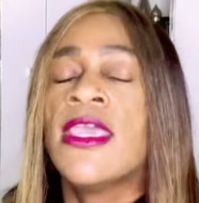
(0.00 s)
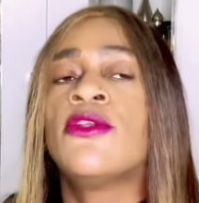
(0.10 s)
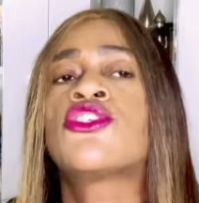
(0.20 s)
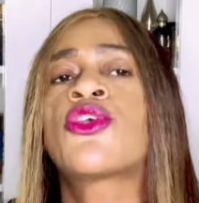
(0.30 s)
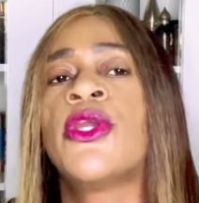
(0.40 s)

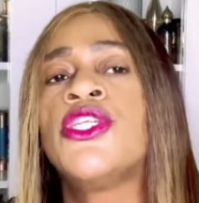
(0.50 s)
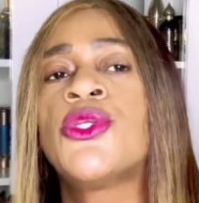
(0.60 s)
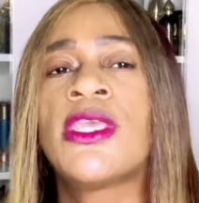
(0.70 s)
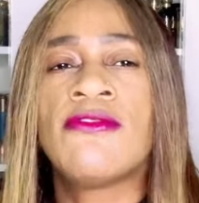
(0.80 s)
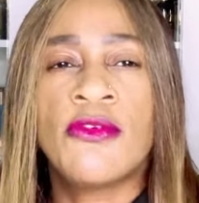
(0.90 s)
It is going
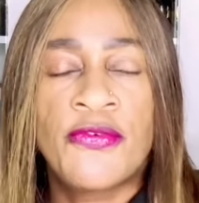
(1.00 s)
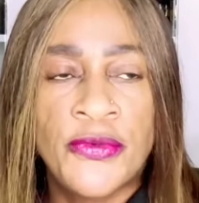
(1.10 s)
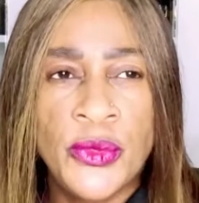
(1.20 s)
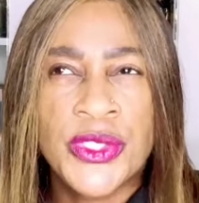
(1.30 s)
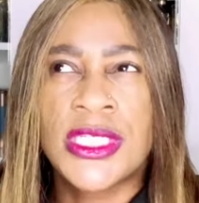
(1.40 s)
to give you
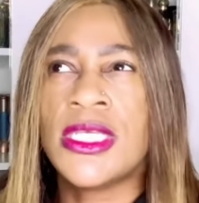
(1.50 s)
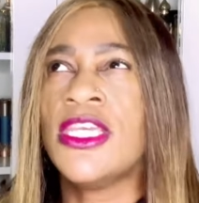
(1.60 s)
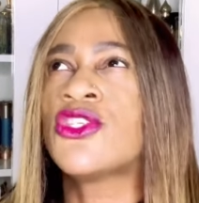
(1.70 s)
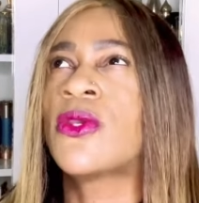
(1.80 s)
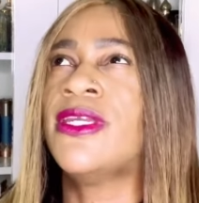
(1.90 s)

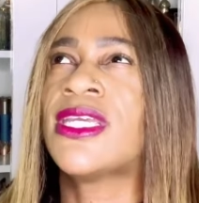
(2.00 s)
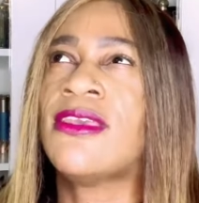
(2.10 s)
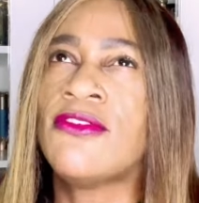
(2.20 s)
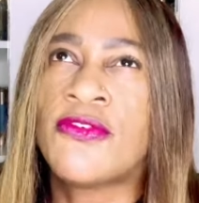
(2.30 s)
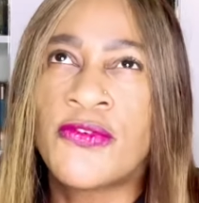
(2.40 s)
fruity, it's going to
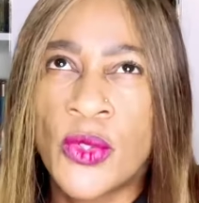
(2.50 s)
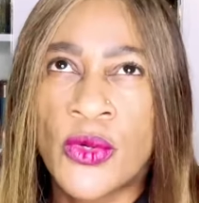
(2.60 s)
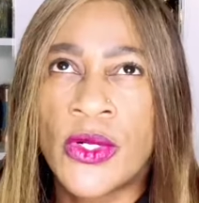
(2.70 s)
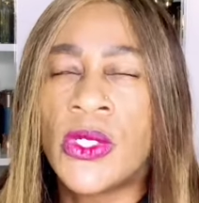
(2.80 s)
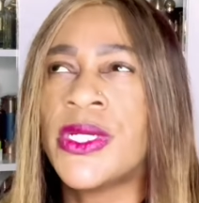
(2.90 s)
give you
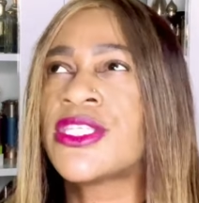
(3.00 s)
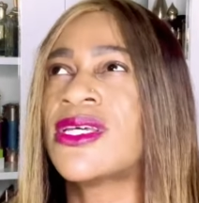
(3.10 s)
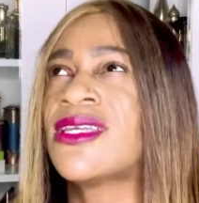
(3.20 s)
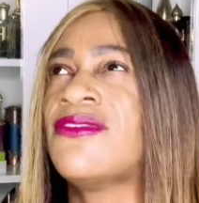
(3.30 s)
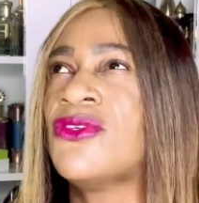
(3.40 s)
floral, it's
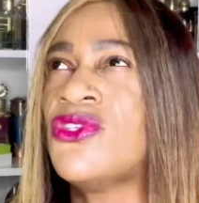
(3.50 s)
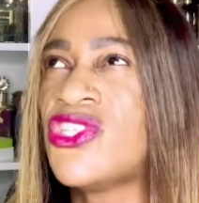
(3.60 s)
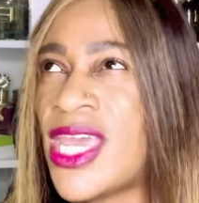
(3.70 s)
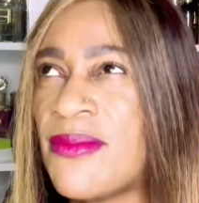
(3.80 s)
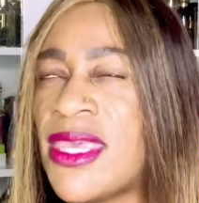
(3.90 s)
going to give you
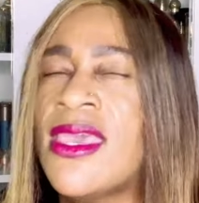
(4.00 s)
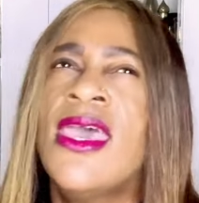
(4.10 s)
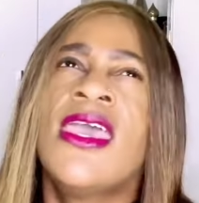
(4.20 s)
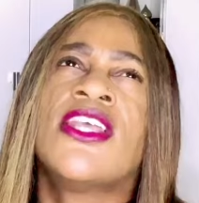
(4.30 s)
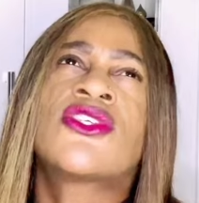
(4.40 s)
jammy,
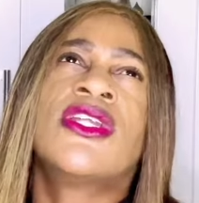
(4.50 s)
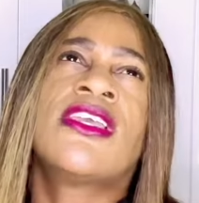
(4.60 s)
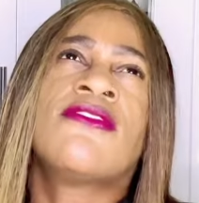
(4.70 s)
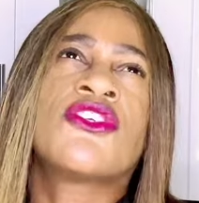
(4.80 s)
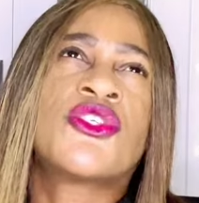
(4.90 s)
it's going
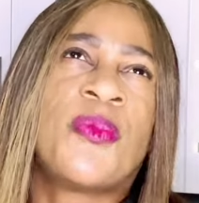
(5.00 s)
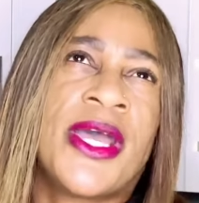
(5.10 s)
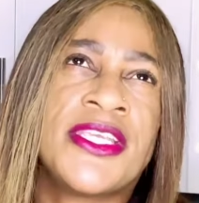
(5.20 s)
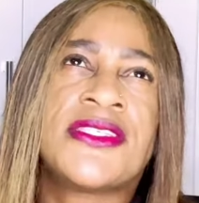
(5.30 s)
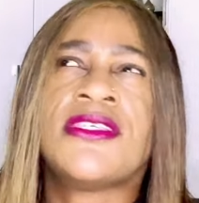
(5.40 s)
to give you
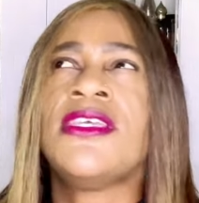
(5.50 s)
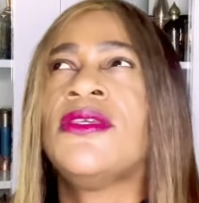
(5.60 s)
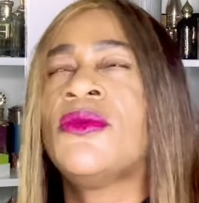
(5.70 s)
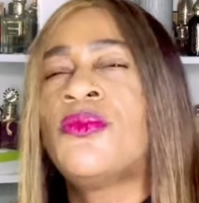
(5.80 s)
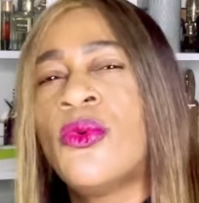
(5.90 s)

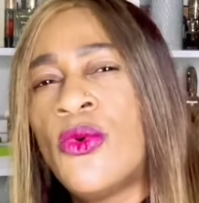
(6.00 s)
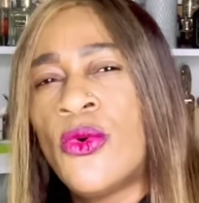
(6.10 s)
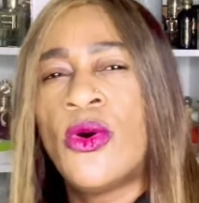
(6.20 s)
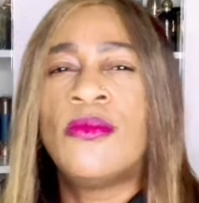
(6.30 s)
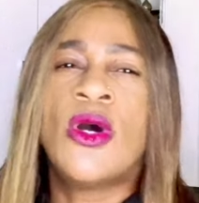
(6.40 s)
spicy,
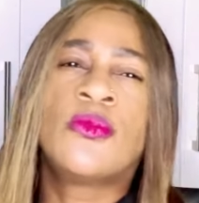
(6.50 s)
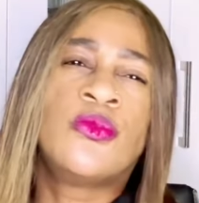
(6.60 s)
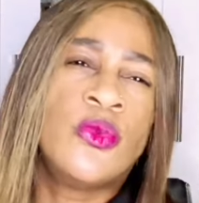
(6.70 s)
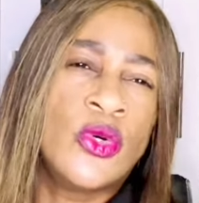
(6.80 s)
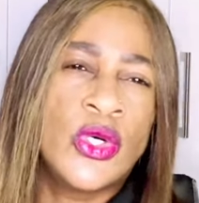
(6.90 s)

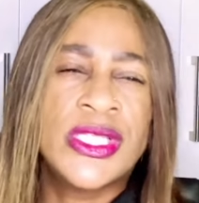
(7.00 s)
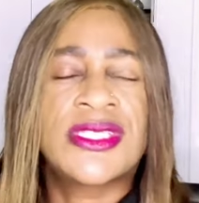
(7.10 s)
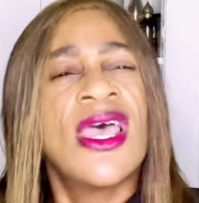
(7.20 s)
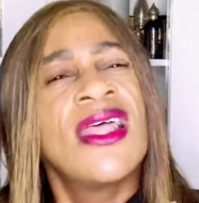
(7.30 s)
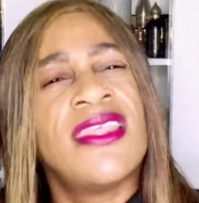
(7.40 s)
warm,
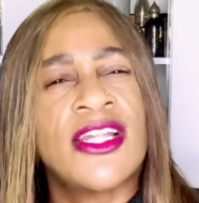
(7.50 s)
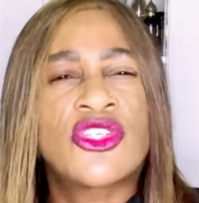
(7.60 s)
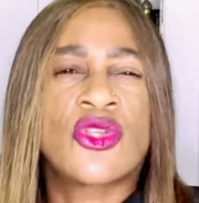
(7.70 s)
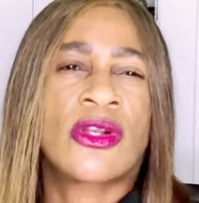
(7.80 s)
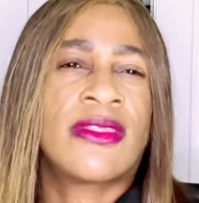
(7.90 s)
woods, that
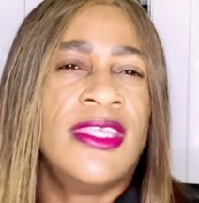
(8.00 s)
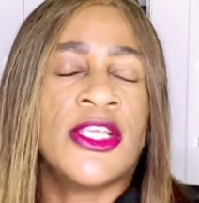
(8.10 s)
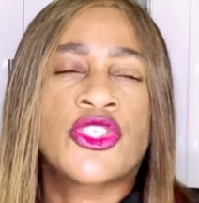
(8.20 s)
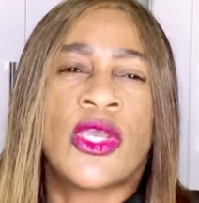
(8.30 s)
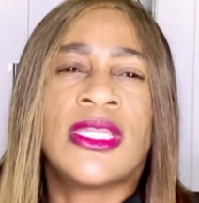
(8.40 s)
sort of
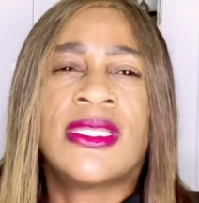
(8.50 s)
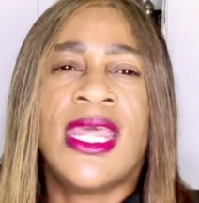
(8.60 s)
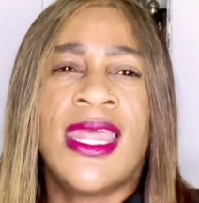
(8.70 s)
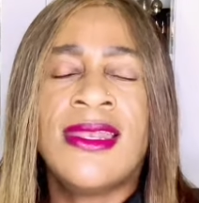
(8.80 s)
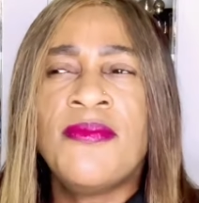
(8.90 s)
thing. So it
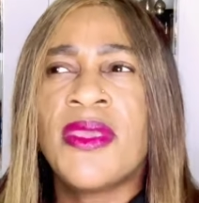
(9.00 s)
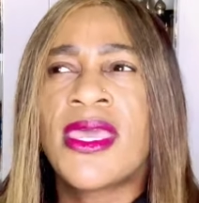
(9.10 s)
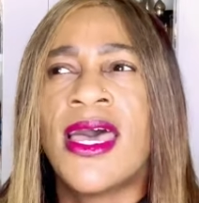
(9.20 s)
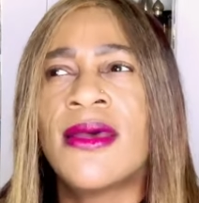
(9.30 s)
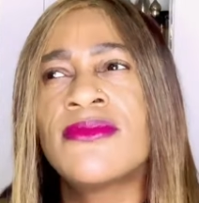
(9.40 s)
then
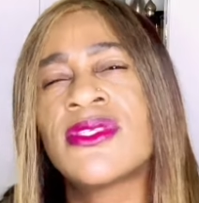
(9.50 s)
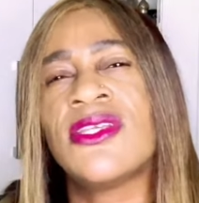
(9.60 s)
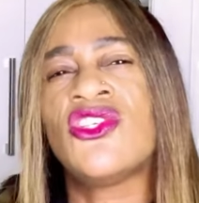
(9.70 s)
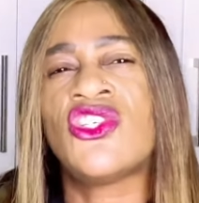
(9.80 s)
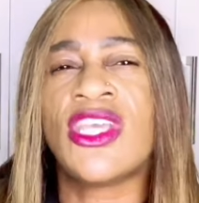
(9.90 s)
becomes
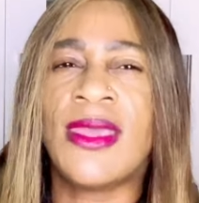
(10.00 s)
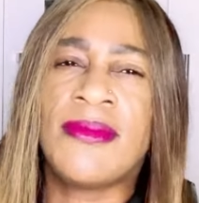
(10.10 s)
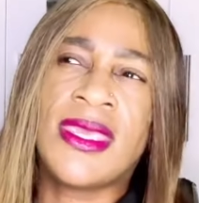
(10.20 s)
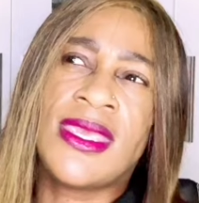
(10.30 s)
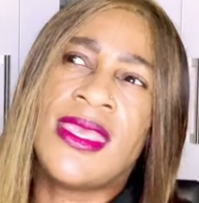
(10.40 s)
a
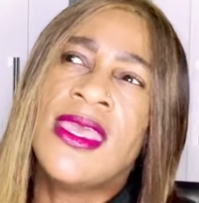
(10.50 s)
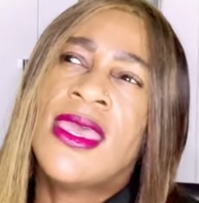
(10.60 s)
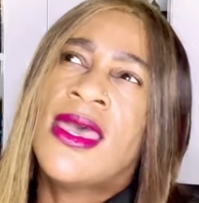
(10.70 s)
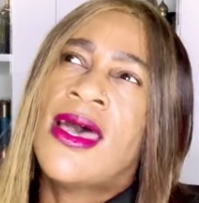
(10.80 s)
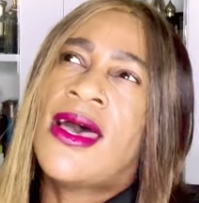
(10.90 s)
jammy,
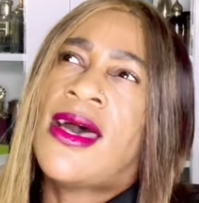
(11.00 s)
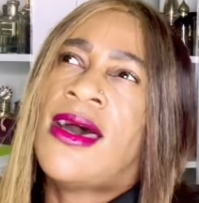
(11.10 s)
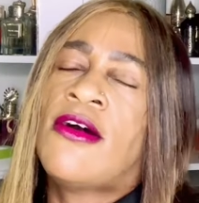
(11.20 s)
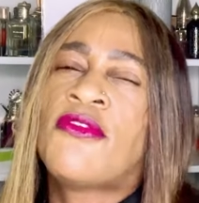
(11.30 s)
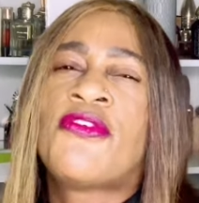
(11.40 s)

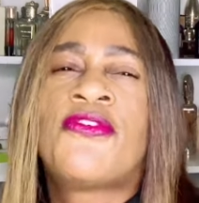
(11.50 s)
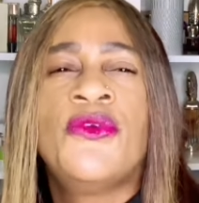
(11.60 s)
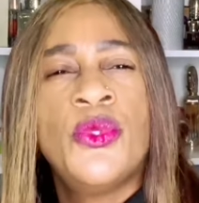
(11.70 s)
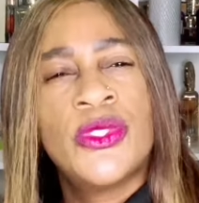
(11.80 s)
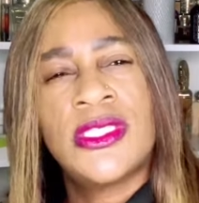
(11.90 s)

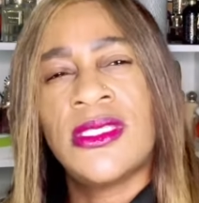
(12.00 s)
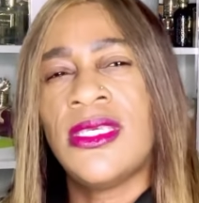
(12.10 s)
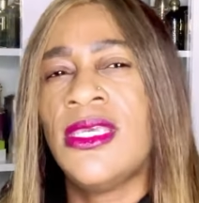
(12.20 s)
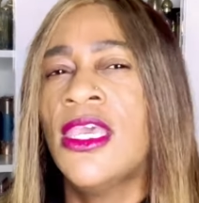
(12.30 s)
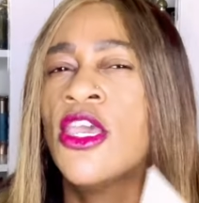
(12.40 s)

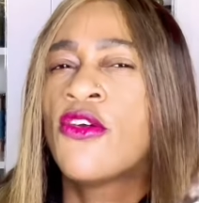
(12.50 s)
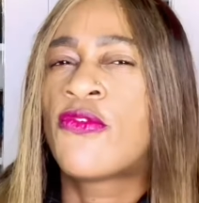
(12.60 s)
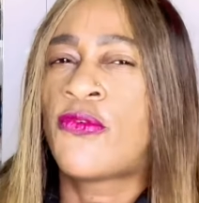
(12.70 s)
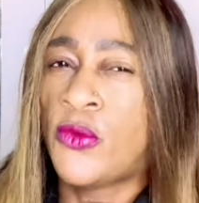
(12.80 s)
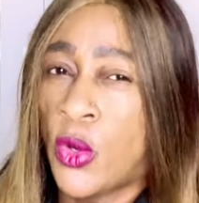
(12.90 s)
fruity,
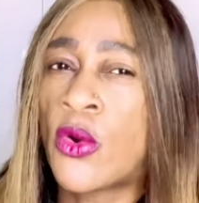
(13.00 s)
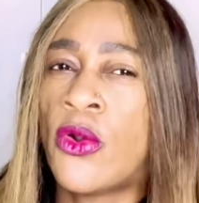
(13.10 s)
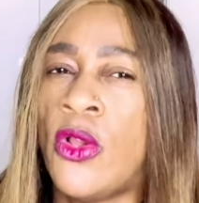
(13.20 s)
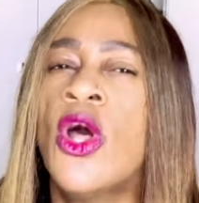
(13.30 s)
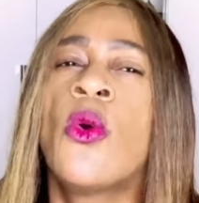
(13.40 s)

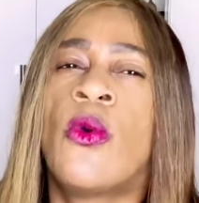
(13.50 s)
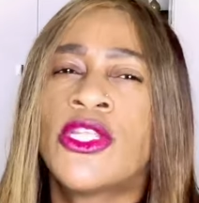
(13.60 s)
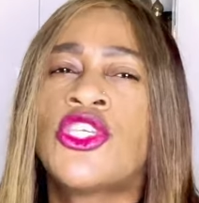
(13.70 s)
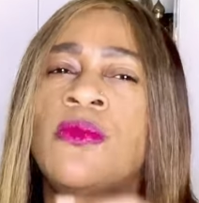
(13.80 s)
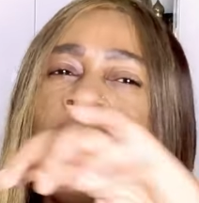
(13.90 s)
floral.
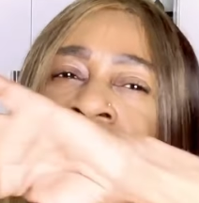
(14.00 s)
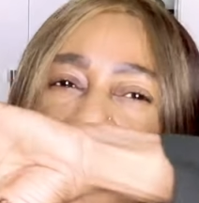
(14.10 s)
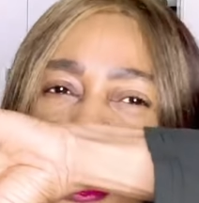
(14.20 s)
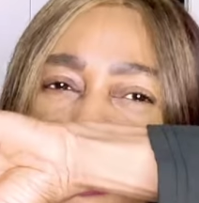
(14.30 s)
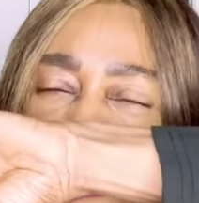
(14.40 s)
What you will get